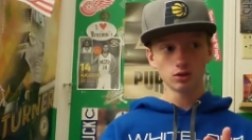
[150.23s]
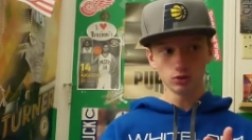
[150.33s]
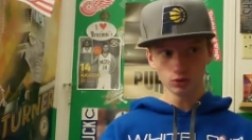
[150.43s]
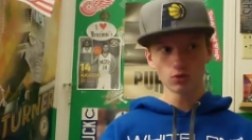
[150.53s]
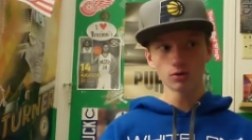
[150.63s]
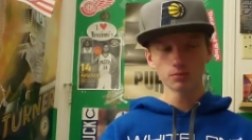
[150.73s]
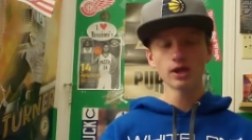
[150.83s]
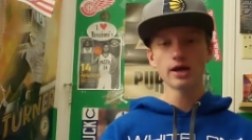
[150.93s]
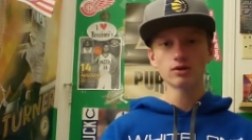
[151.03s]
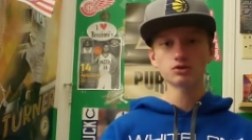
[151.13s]
your
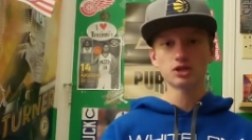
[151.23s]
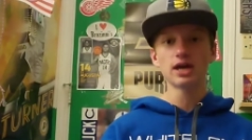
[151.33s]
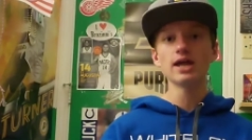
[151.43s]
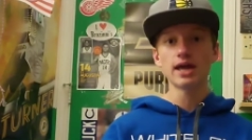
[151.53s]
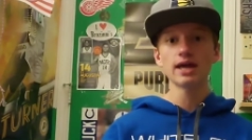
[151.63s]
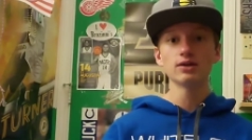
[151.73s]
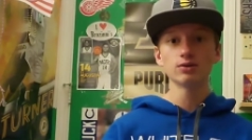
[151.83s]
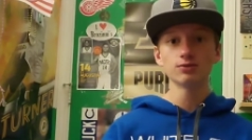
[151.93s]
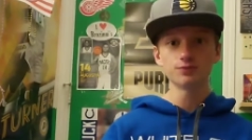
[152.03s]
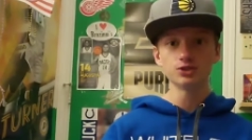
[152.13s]
players can't
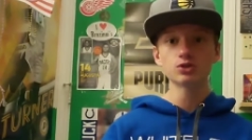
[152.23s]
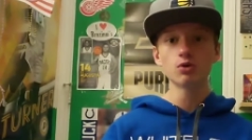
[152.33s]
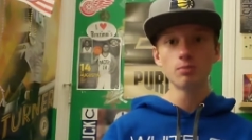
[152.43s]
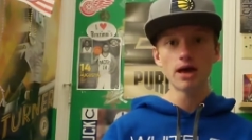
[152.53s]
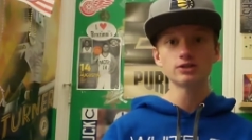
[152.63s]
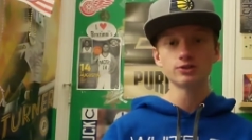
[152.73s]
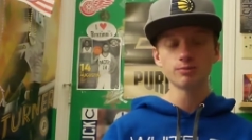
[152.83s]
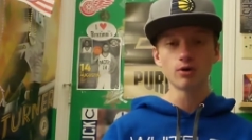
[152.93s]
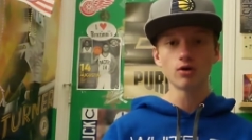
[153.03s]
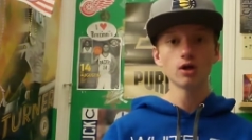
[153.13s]
handle physical
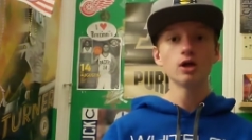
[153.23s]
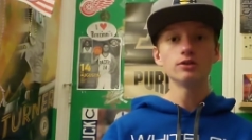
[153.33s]
basketball